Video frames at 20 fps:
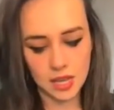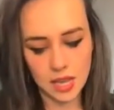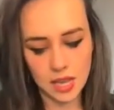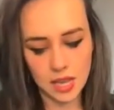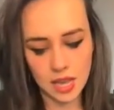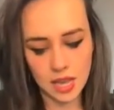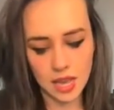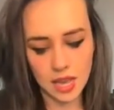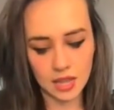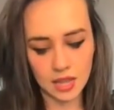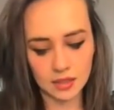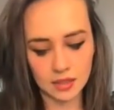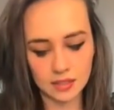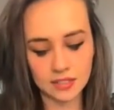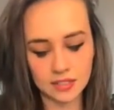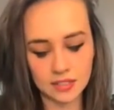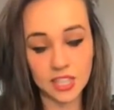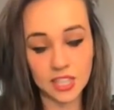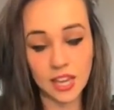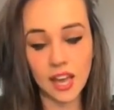And
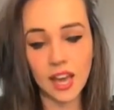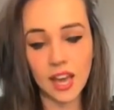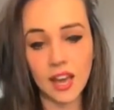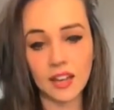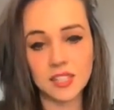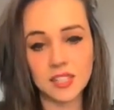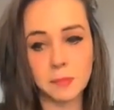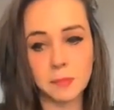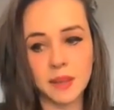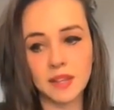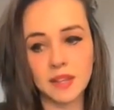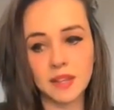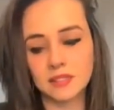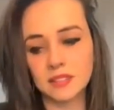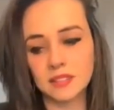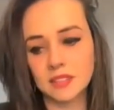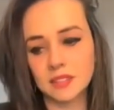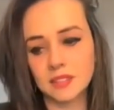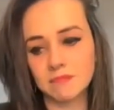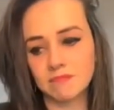yeah, I
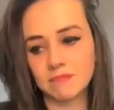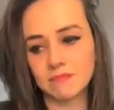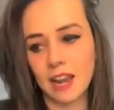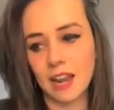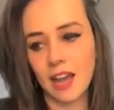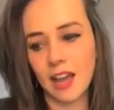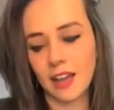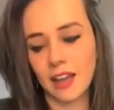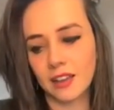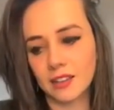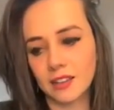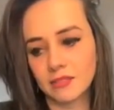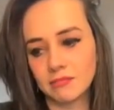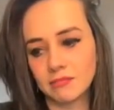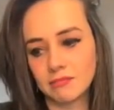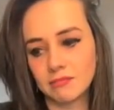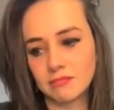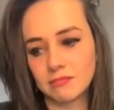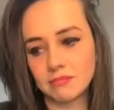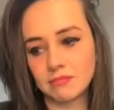spent like
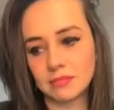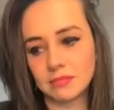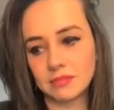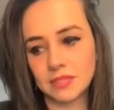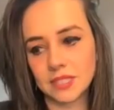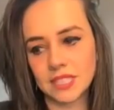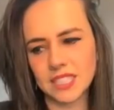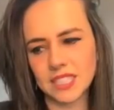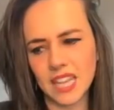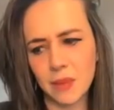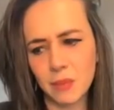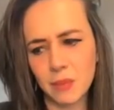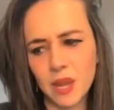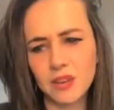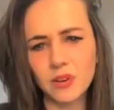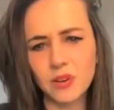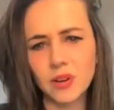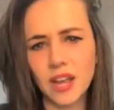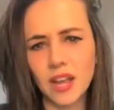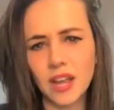7
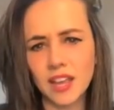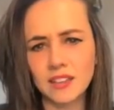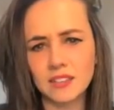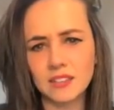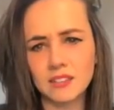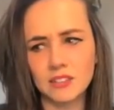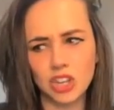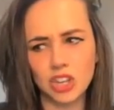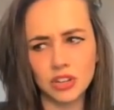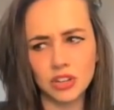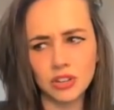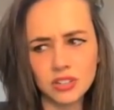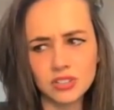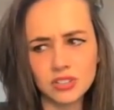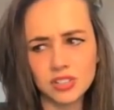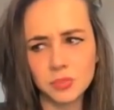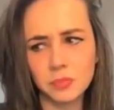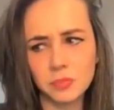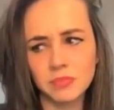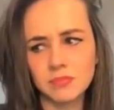or 8
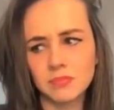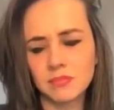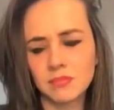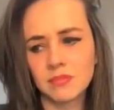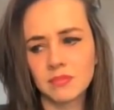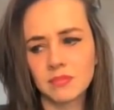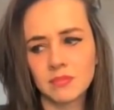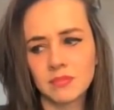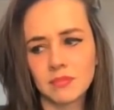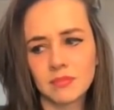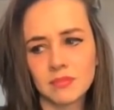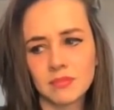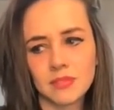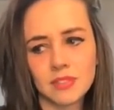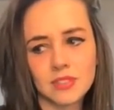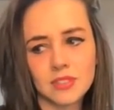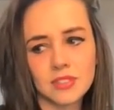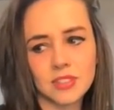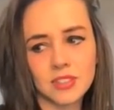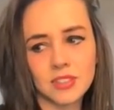years
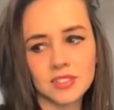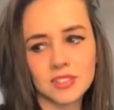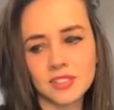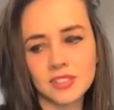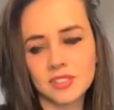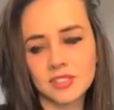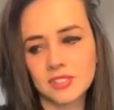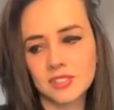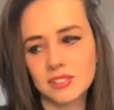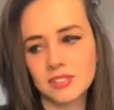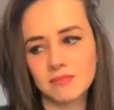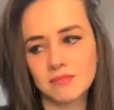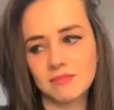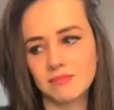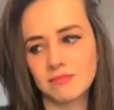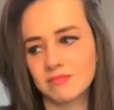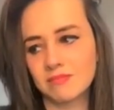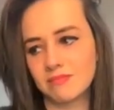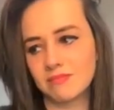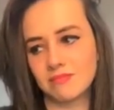just
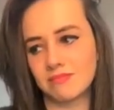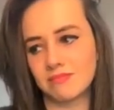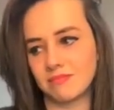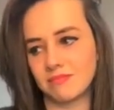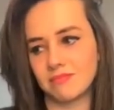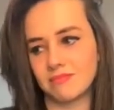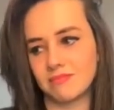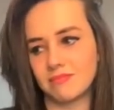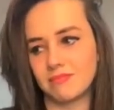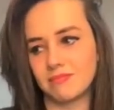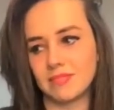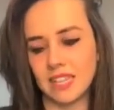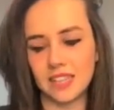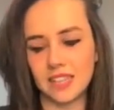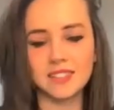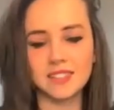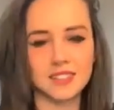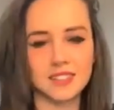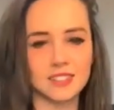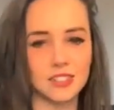
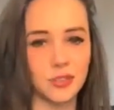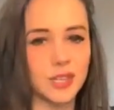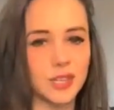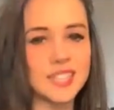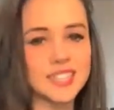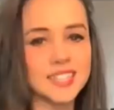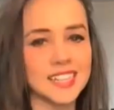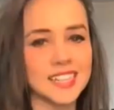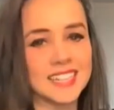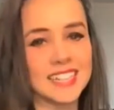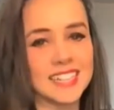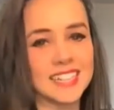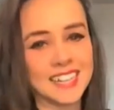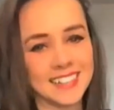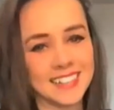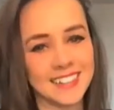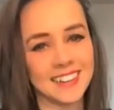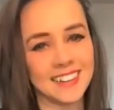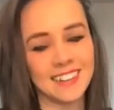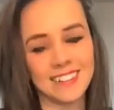doing this,
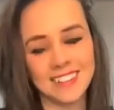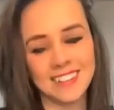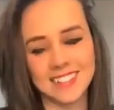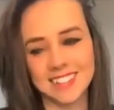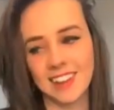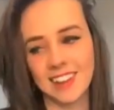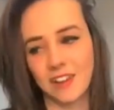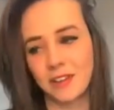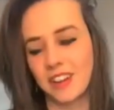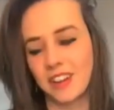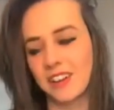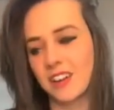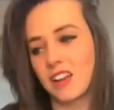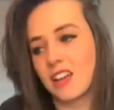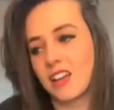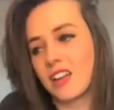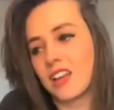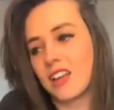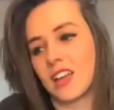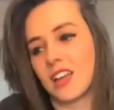this career.
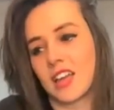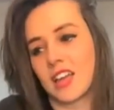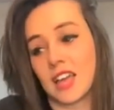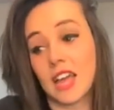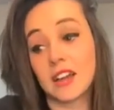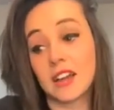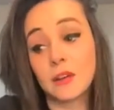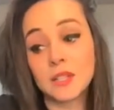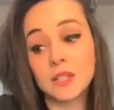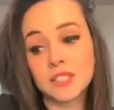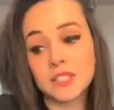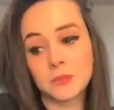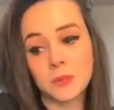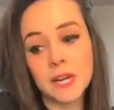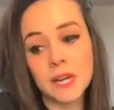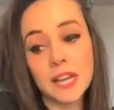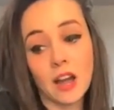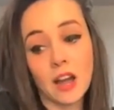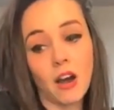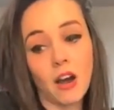And it was
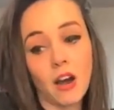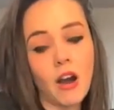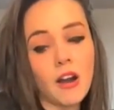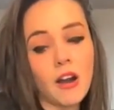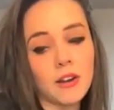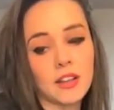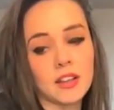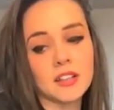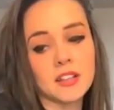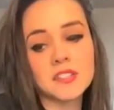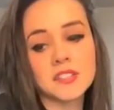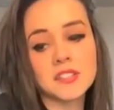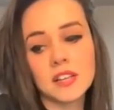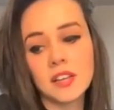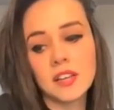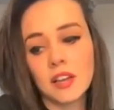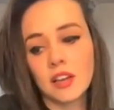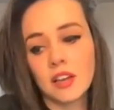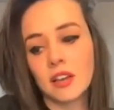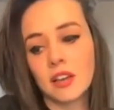really hard because
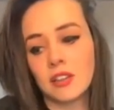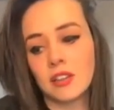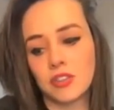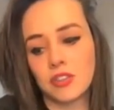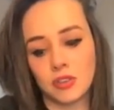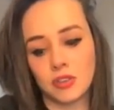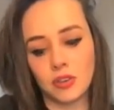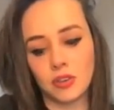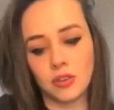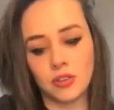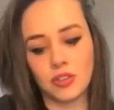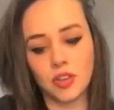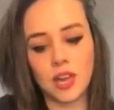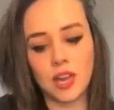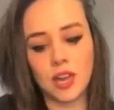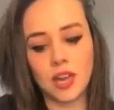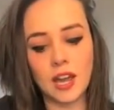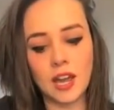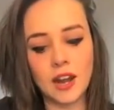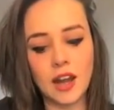you get